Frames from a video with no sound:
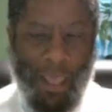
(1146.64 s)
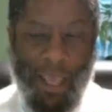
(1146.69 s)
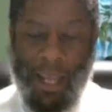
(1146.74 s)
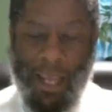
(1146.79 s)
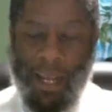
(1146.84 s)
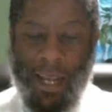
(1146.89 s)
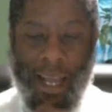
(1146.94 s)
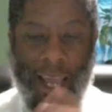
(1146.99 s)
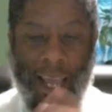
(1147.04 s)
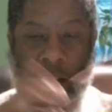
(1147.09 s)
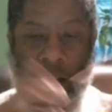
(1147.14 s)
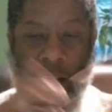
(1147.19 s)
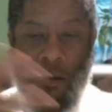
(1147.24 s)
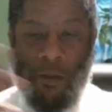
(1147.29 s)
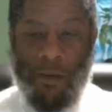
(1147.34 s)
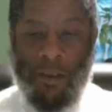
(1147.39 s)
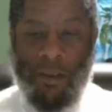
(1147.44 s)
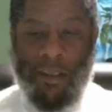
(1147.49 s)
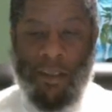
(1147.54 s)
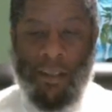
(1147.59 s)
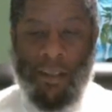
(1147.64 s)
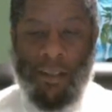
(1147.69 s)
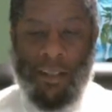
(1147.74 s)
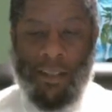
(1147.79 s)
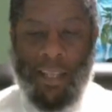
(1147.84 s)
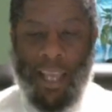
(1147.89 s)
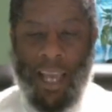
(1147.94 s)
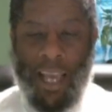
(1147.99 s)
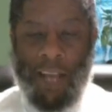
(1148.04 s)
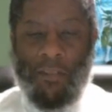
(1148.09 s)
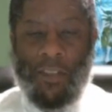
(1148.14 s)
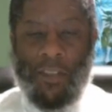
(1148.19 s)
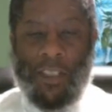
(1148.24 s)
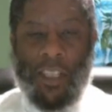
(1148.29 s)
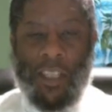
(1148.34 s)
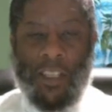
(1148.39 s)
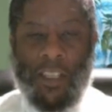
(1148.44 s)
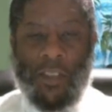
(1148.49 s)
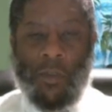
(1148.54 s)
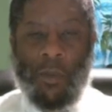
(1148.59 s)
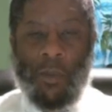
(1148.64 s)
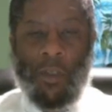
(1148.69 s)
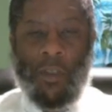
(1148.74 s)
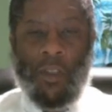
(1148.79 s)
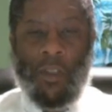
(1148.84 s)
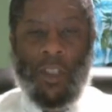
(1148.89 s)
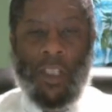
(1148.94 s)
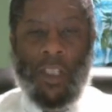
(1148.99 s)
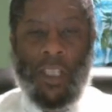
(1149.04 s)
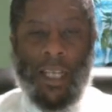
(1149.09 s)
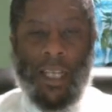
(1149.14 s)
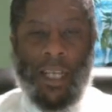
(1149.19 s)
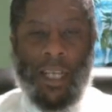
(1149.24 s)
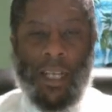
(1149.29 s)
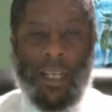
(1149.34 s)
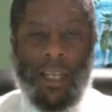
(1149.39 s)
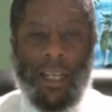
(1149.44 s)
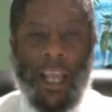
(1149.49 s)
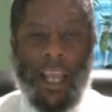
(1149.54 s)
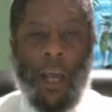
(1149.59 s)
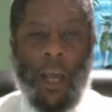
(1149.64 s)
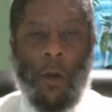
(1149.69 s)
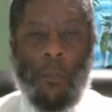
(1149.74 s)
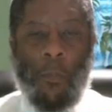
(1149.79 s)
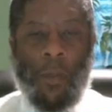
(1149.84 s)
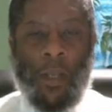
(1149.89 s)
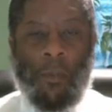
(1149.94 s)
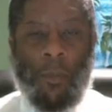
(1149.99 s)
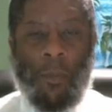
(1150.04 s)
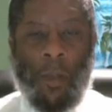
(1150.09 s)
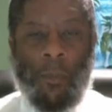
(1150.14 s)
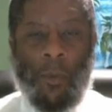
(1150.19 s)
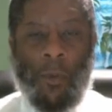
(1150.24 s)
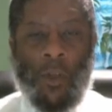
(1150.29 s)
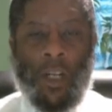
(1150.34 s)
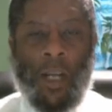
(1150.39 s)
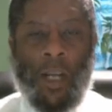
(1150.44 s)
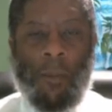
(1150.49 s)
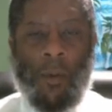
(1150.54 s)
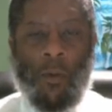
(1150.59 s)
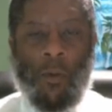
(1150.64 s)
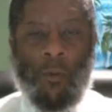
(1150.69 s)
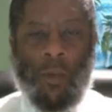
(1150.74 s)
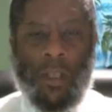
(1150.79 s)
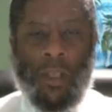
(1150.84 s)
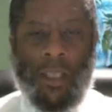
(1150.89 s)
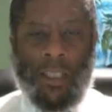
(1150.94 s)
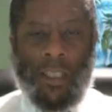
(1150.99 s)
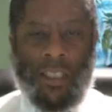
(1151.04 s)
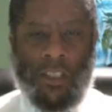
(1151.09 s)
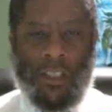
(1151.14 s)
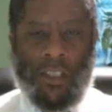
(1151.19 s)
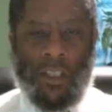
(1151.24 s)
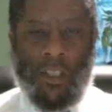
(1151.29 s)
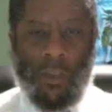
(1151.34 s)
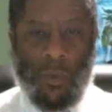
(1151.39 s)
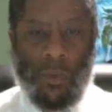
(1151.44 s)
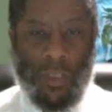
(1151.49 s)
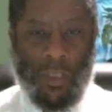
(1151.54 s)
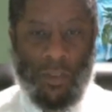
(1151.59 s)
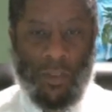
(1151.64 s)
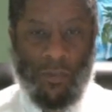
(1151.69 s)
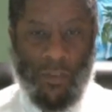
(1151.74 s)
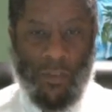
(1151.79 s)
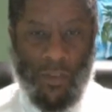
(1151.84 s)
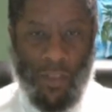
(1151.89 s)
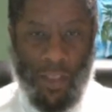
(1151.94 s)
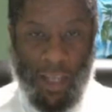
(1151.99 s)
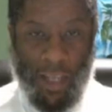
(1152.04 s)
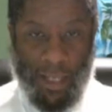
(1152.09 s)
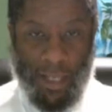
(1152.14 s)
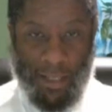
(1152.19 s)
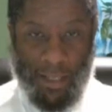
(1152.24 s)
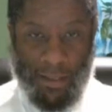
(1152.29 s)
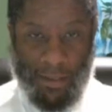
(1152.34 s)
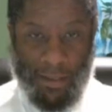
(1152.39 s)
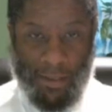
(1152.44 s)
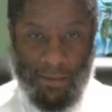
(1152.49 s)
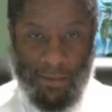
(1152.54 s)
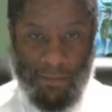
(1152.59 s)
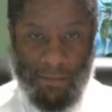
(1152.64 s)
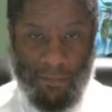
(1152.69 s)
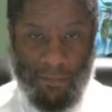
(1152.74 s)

Now, the adversary is real good at helping people come up with excuses for things.